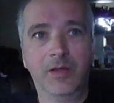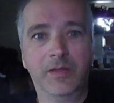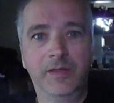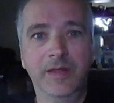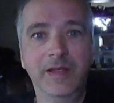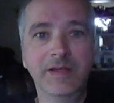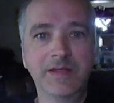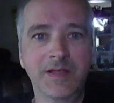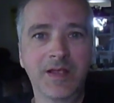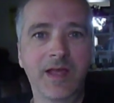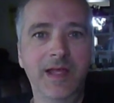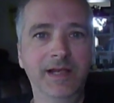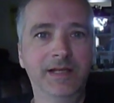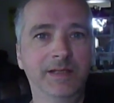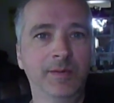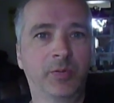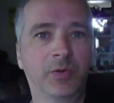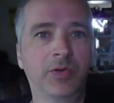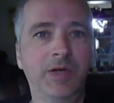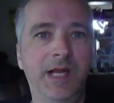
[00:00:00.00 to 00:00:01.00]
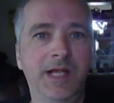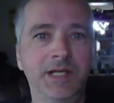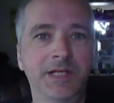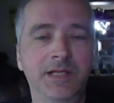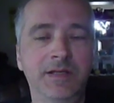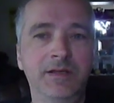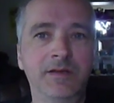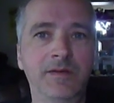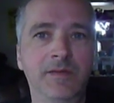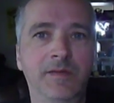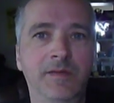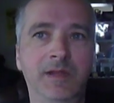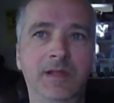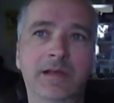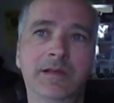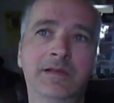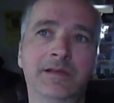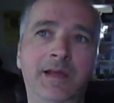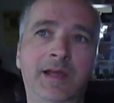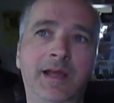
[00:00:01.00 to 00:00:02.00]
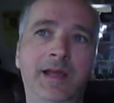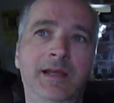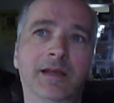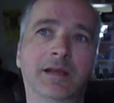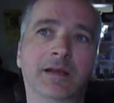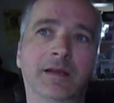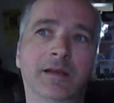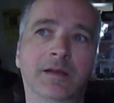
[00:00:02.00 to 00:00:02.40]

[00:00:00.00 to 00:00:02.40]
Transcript: things like depression, things like